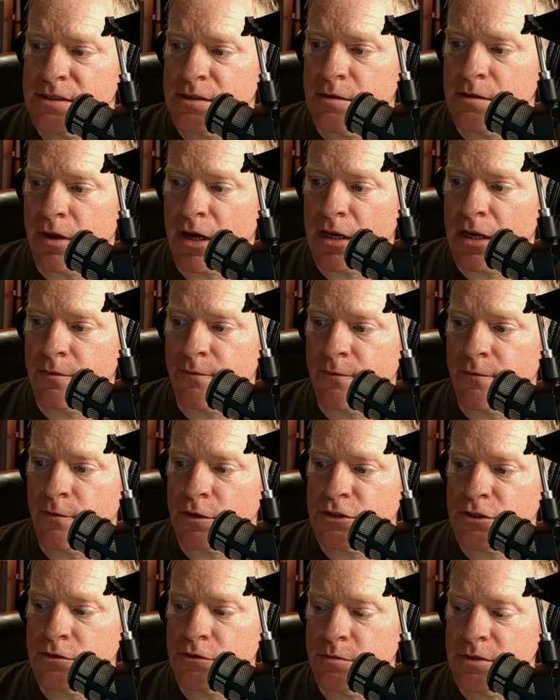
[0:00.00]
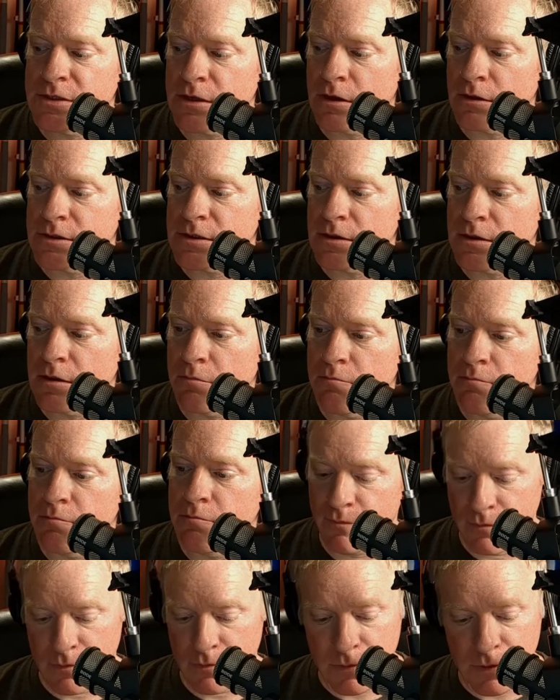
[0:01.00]
the bottom of our tube. It's also the,
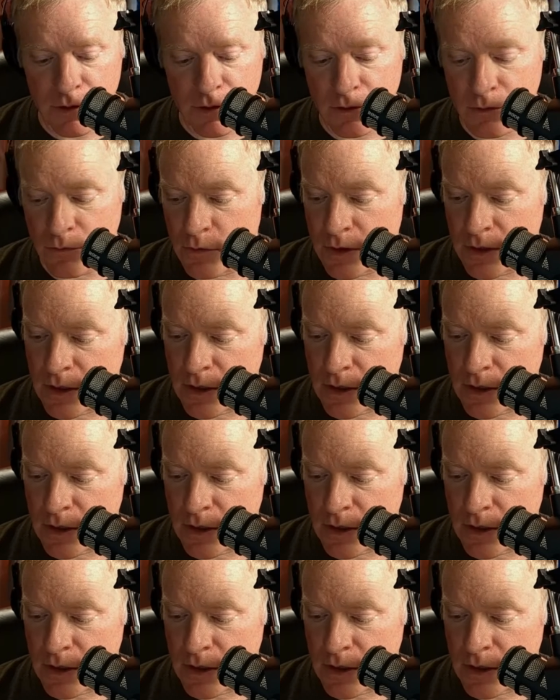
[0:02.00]
you know what?